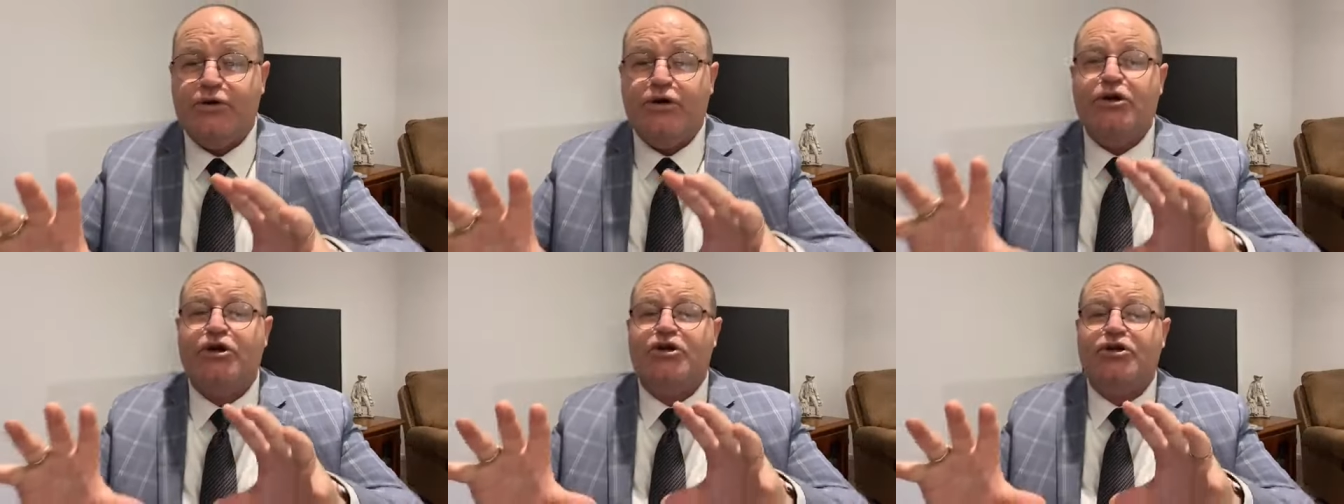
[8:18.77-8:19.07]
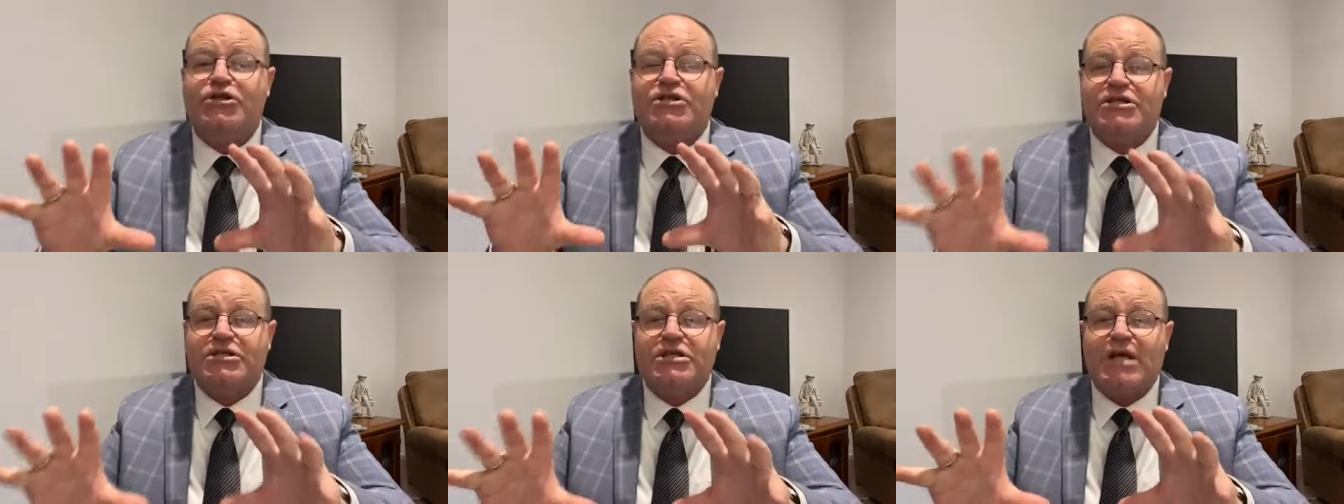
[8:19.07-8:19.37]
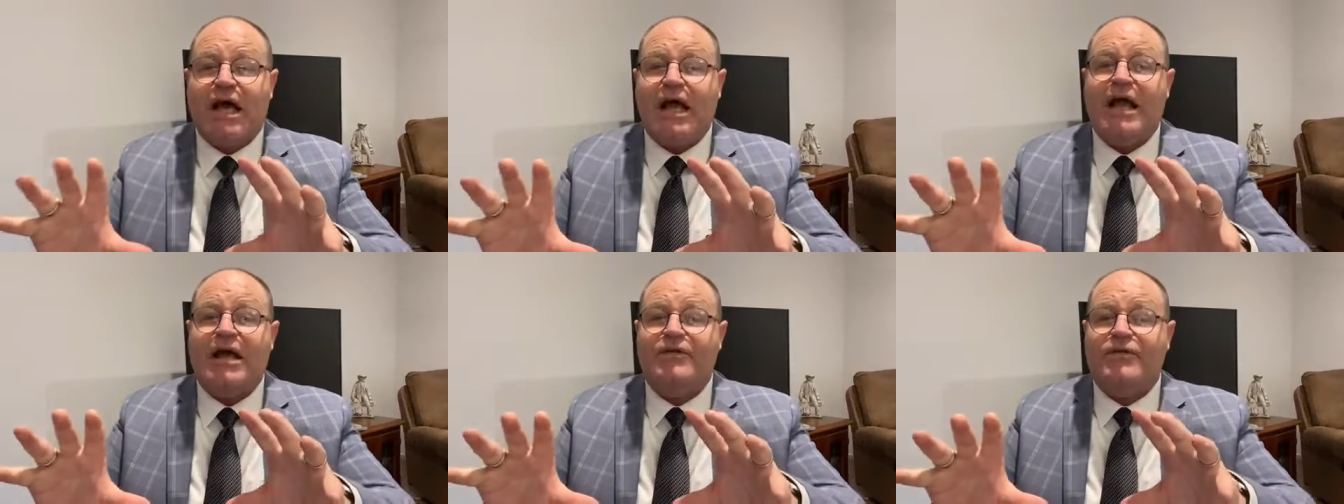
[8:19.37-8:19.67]
You could
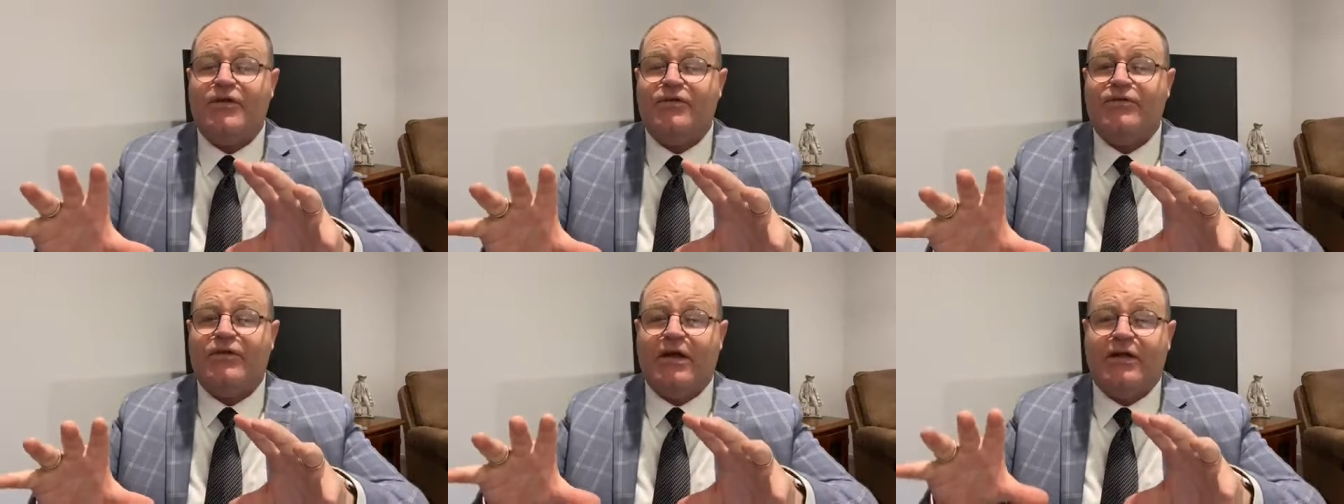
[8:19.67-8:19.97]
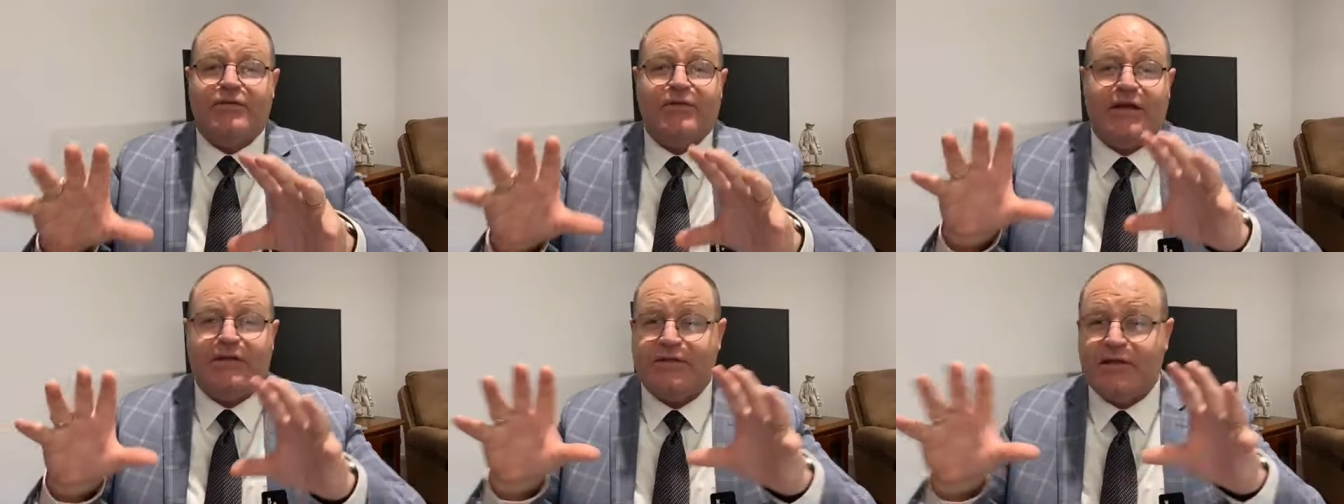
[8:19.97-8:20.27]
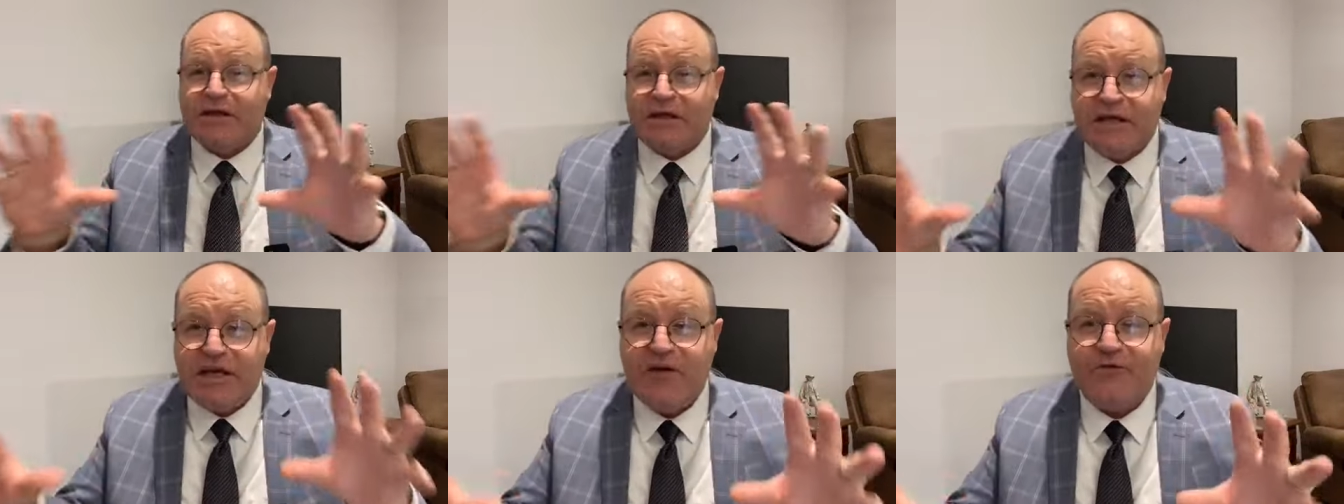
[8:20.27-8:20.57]
say that the, that
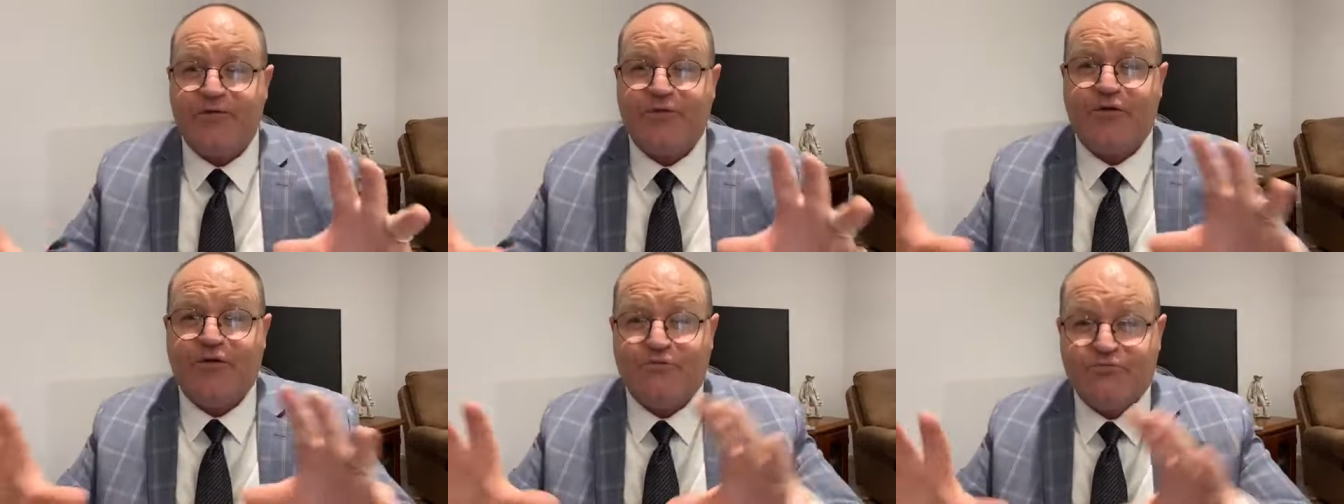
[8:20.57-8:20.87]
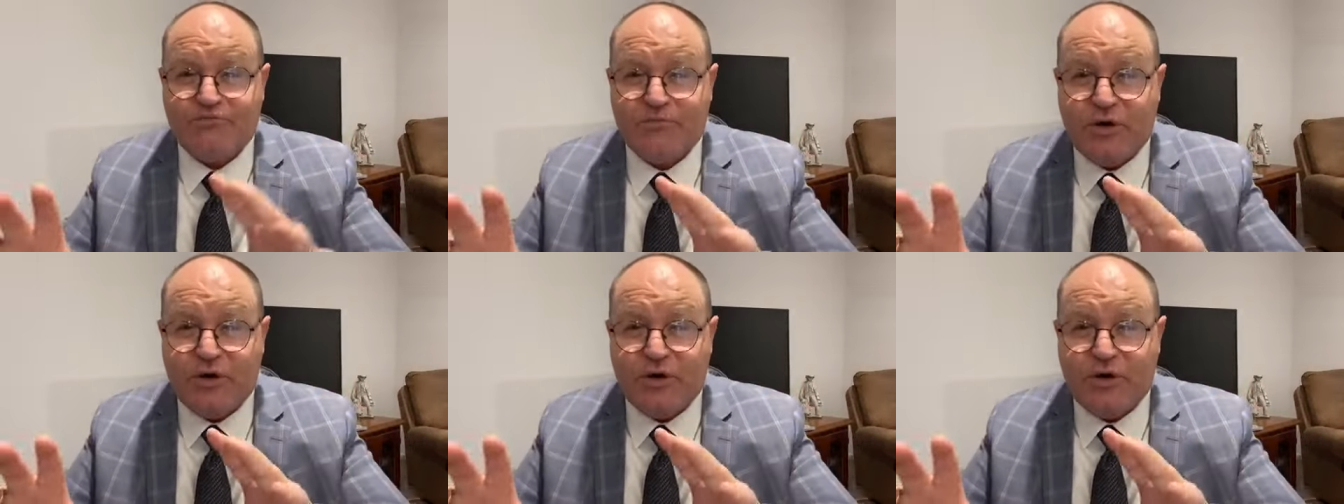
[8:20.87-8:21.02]
the gift of